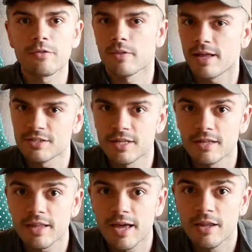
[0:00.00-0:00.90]
The last
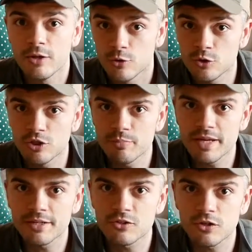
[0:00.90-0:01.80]
thing that you should be
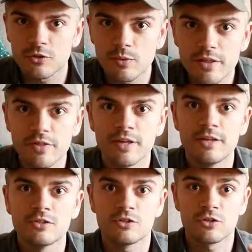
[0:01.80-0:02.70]
concerned with
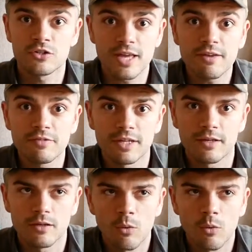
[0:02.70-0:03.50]
is your safety.